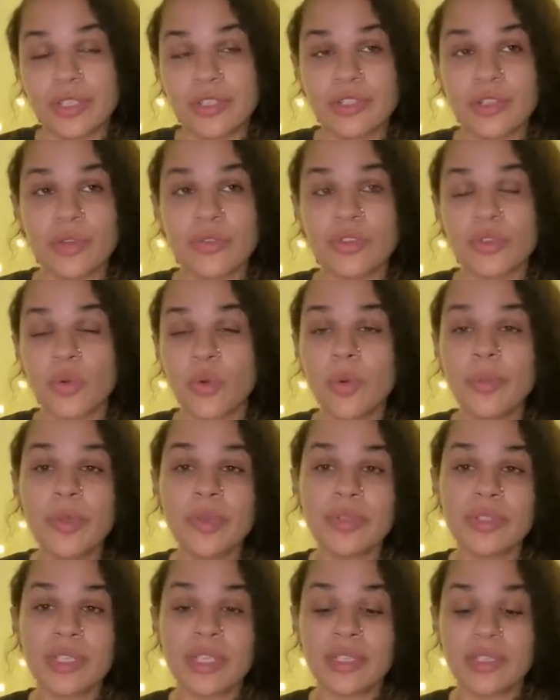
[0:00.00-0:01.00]
So
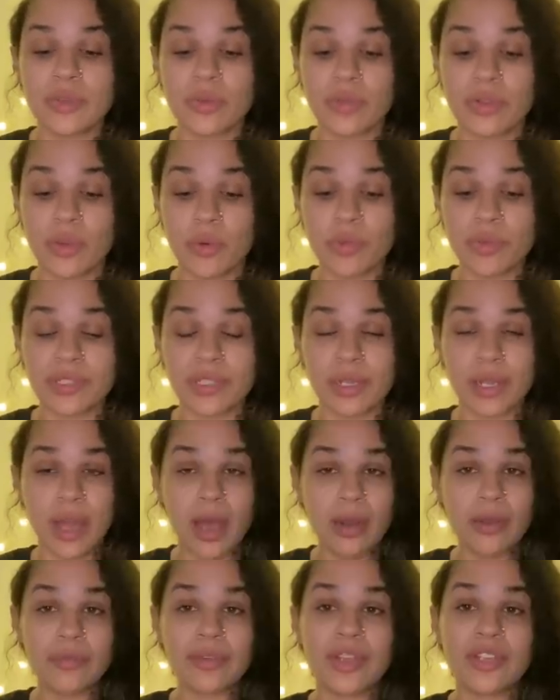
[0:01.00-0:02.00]
Scorpio season, there was a
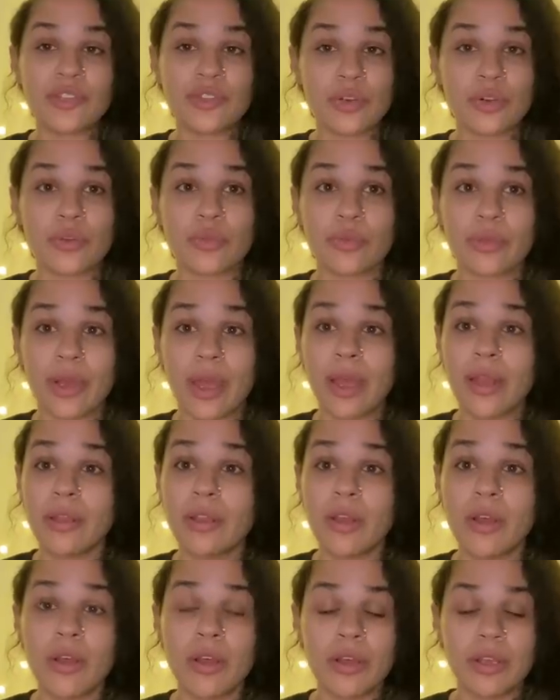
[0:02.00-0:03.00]
lot of internal
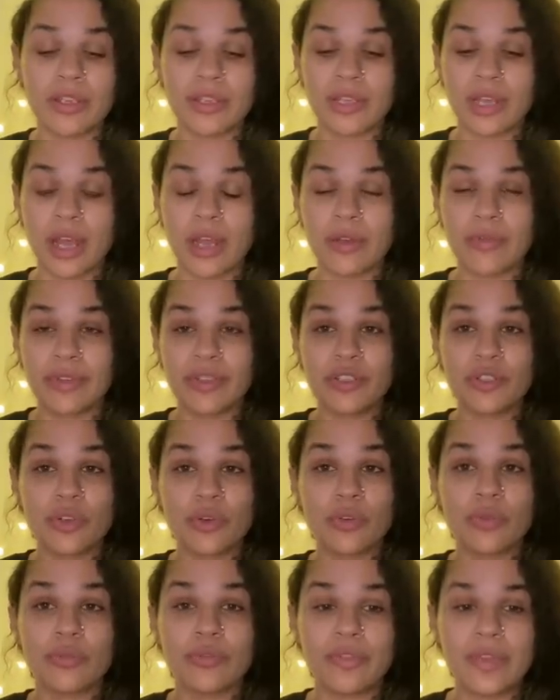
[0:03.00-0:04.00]
dialogue and a lot of
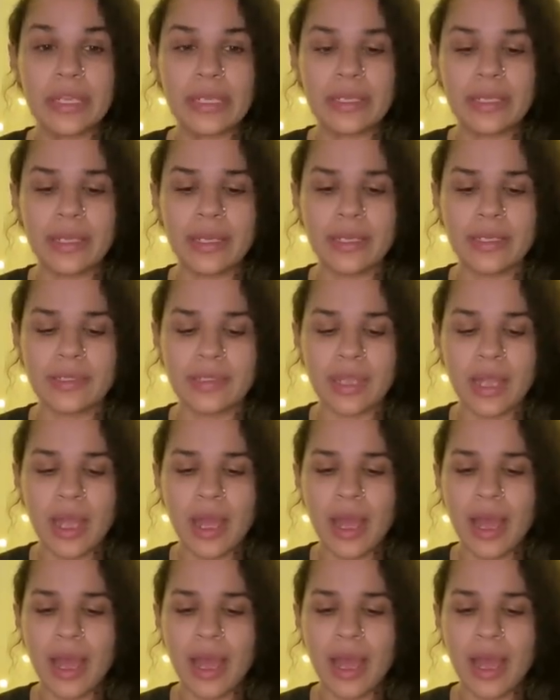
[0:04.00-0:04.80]
internal feelings.